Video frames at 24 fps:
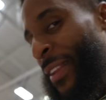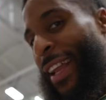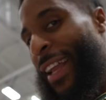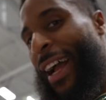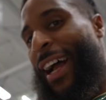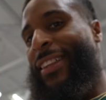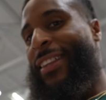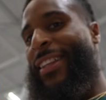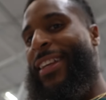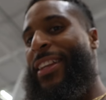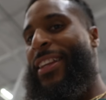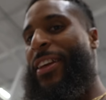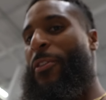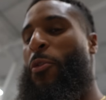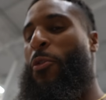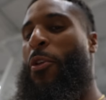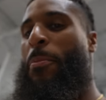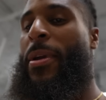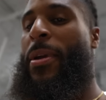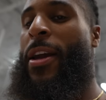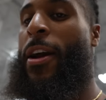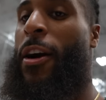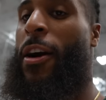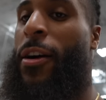I think that will
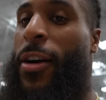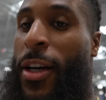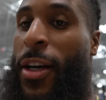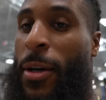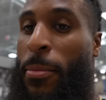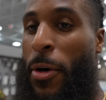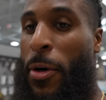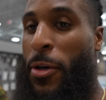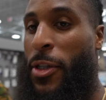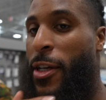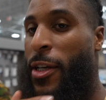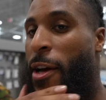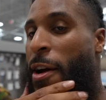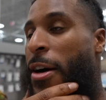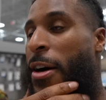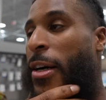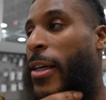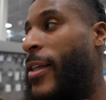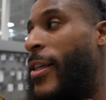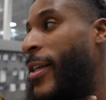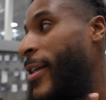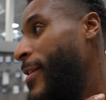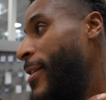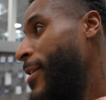be hurting the most y'all
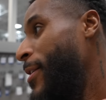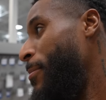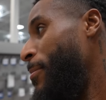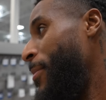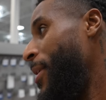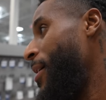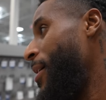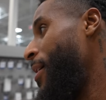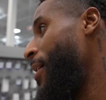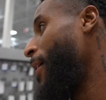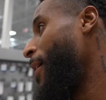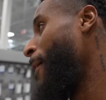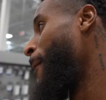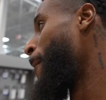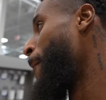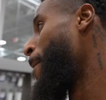is the mug.